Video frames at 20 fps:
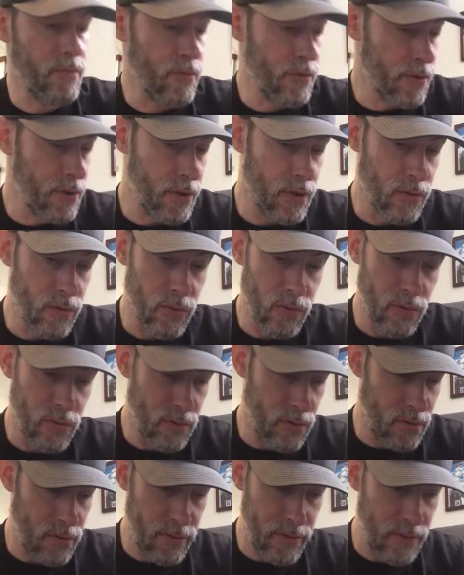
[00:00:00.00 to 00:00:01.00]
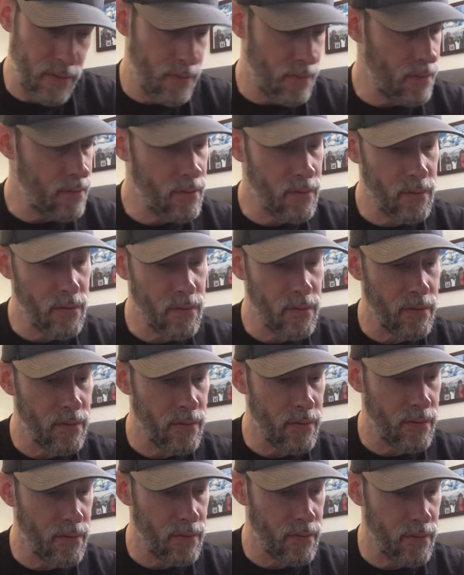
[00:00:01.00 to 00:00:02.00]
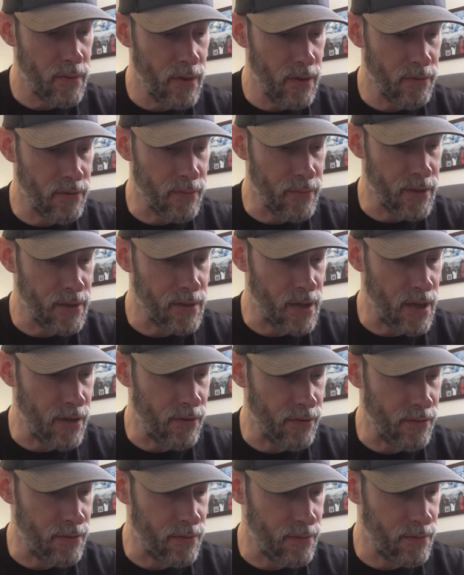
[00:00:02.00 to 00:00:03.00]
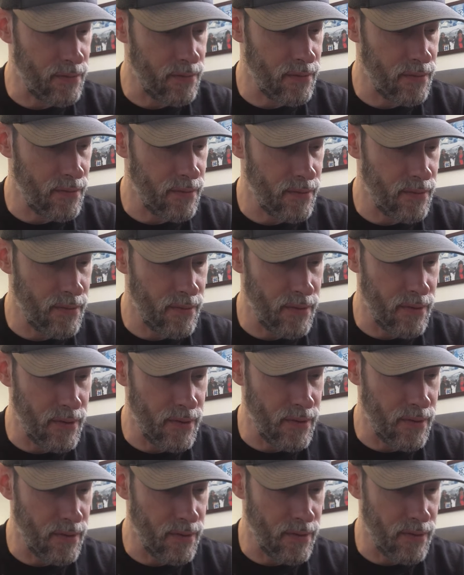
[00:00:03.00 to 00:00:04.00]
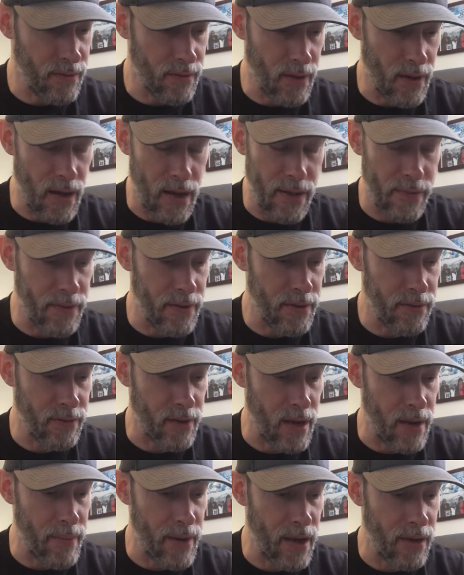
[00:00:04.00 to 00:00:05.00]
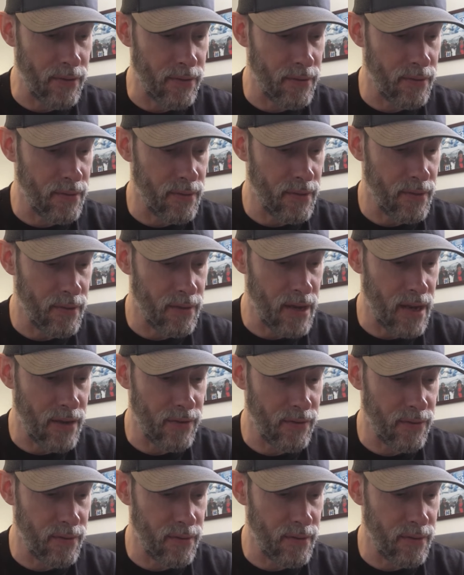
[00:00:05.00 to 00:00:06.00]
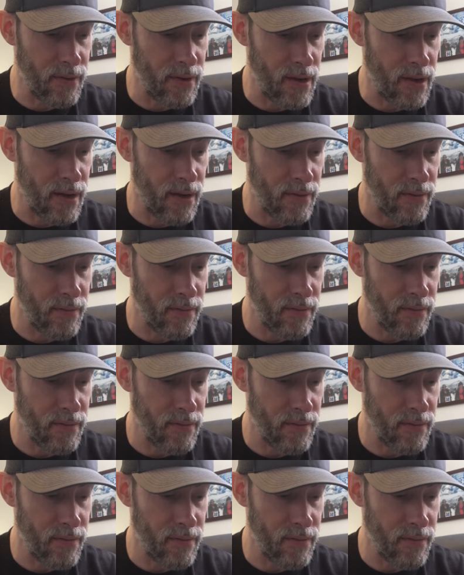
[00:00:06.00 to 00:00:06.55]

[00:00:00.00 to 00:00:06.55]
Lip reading: really cool instrumentations on this, I imagine. National, yeah.